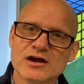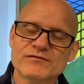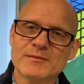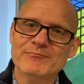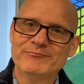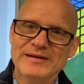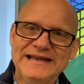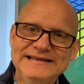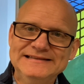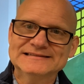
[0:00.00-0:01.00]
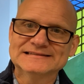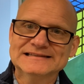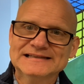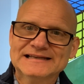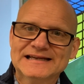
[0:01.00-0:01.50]
of the base
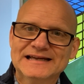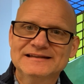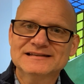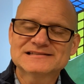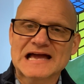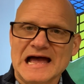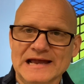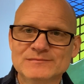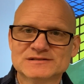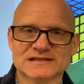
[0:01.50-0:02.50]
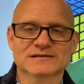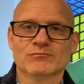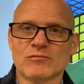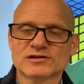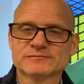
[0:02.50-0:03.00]
and then times it,
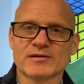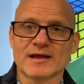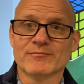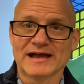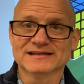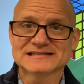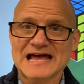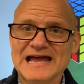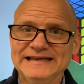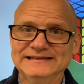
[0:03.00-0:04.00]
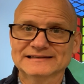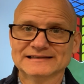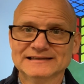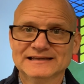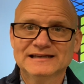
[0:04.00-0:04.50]
multiplied by its height.
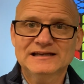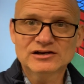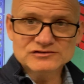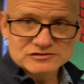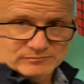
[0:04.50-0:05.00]
Here's the